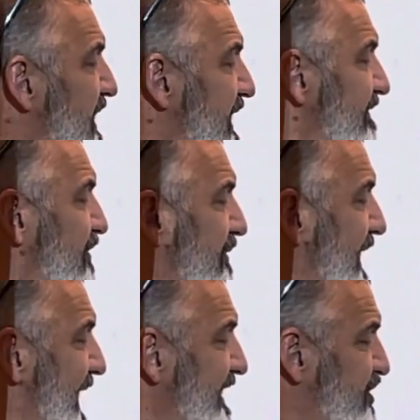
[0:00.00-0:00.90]
to have a
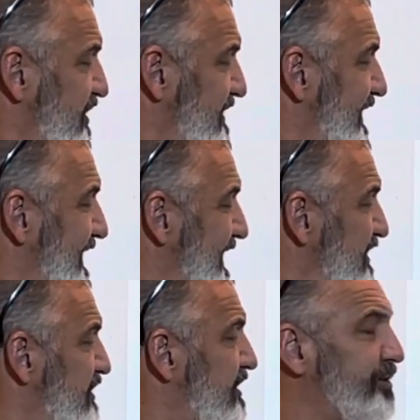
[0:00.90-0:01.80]
reaction that
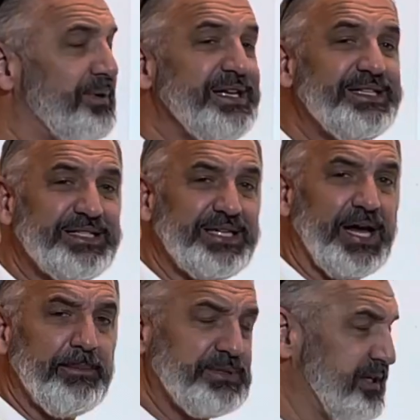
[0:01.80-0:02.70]
has three
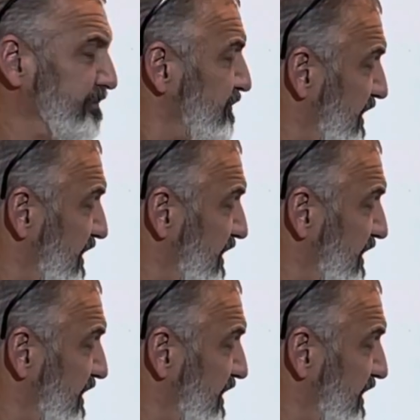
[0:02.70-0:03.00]
steps,